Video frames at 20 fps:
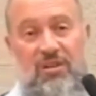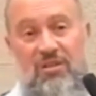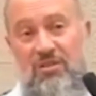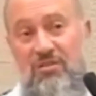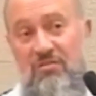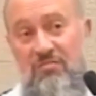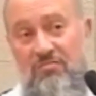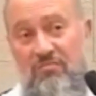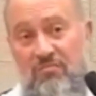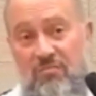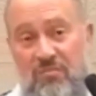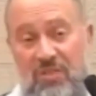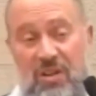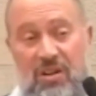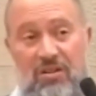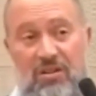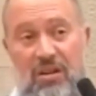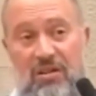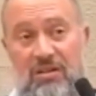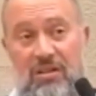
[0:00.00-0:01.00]
Each
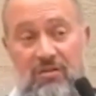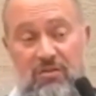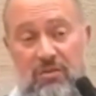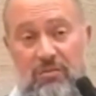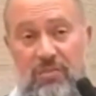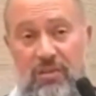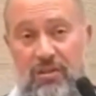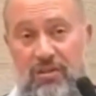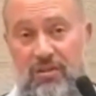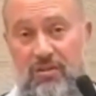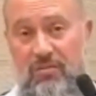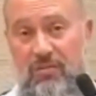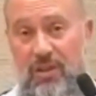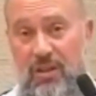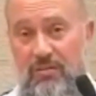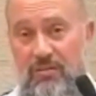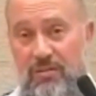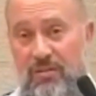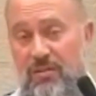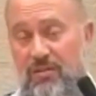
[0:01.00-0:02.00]
artillery piece should
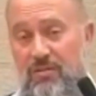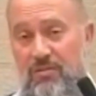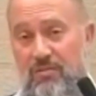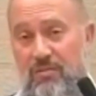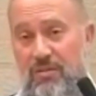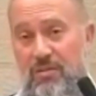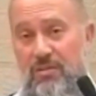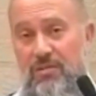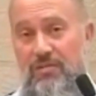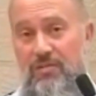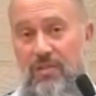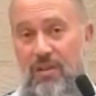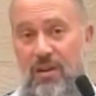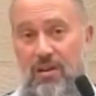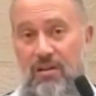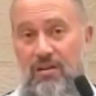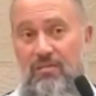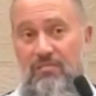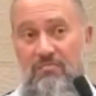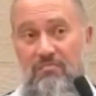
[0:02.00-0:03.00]
be able to
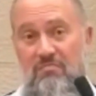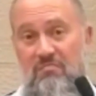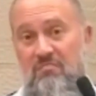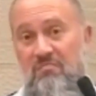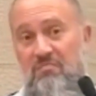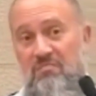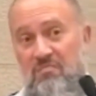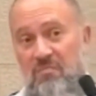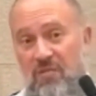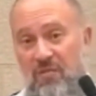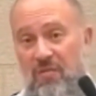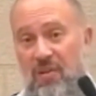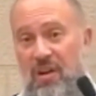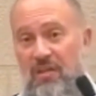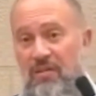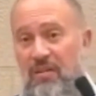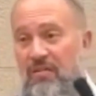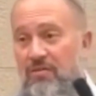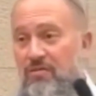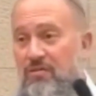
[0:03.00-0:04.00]
fire
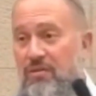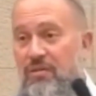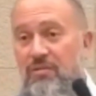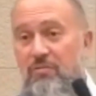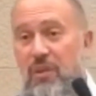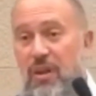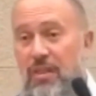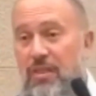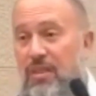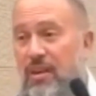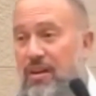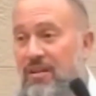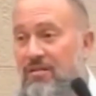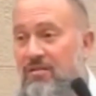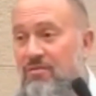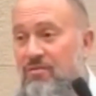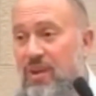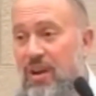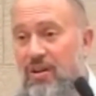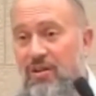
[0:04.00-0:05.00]
500,
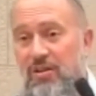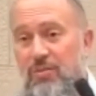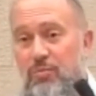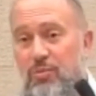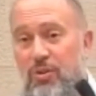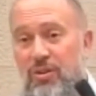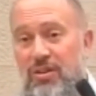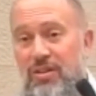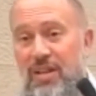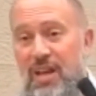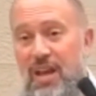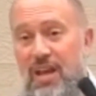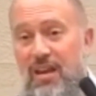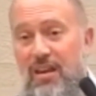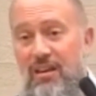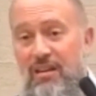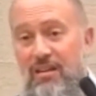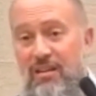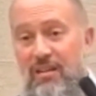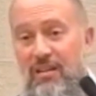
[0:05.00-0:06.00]
1,000 rounds per
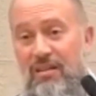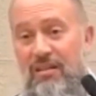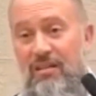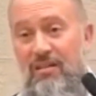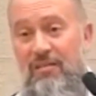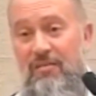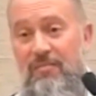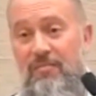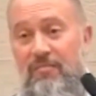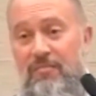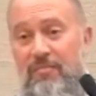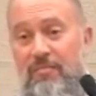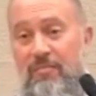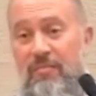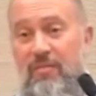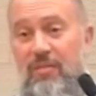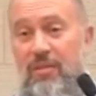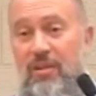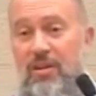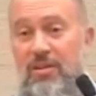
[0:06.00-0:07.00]
day.
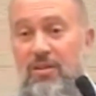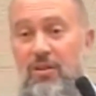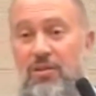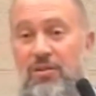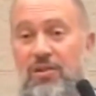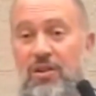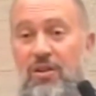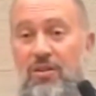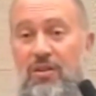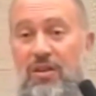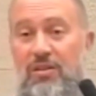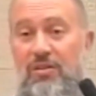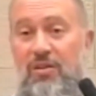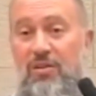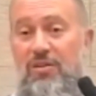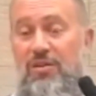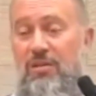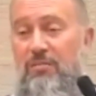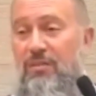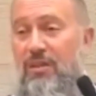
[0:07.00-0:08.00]
It's
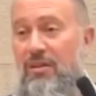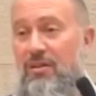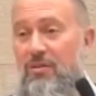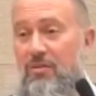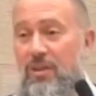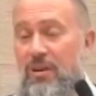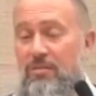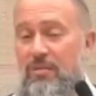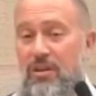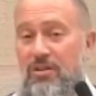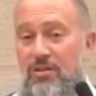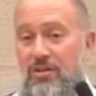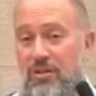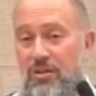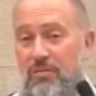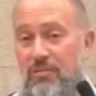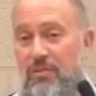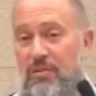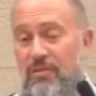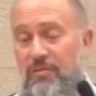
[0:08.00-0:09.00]
also, by the way, much
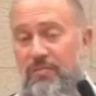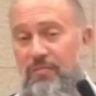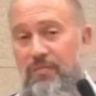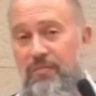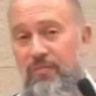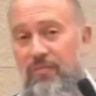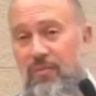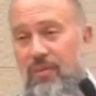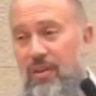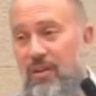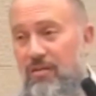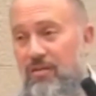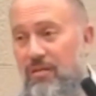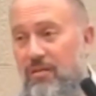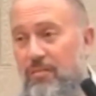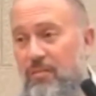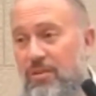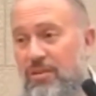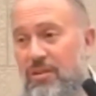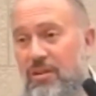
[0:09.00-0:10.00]
cheaper
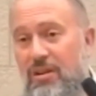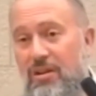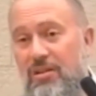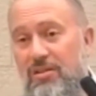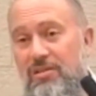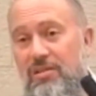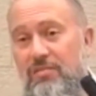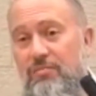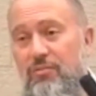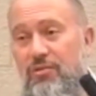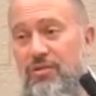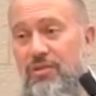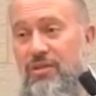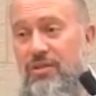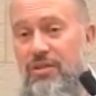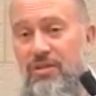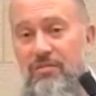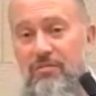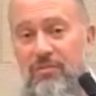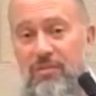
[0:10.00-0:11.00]
than the missiles,
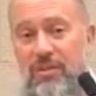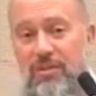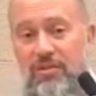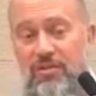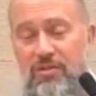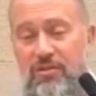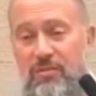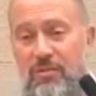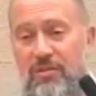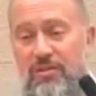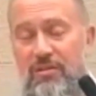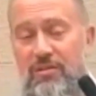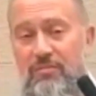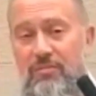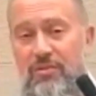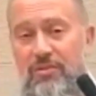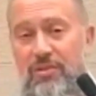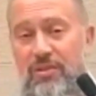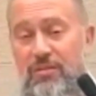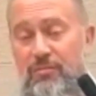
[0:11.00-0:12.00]
precision
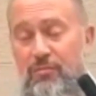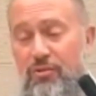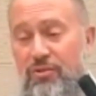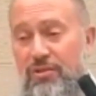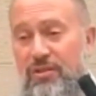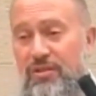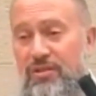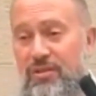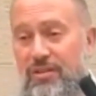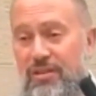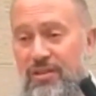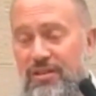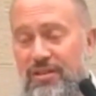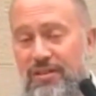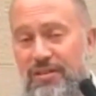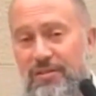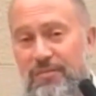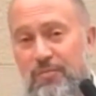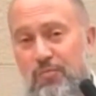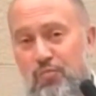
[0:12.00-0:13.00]
instruments,
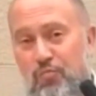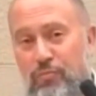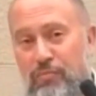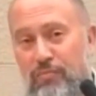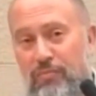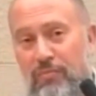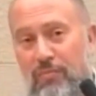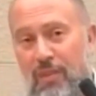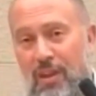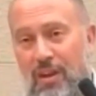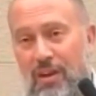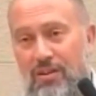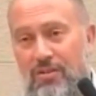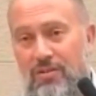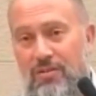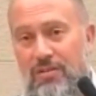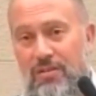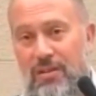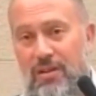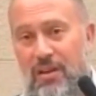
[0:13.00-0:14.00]
I
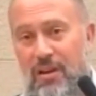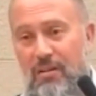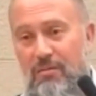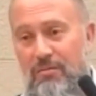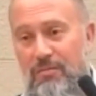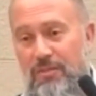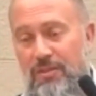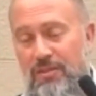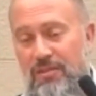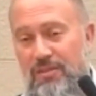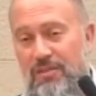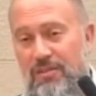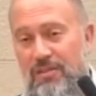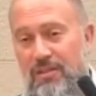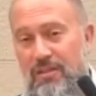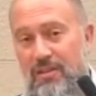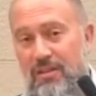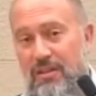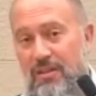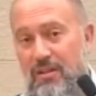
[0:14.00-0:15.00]
should say, armaments.
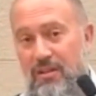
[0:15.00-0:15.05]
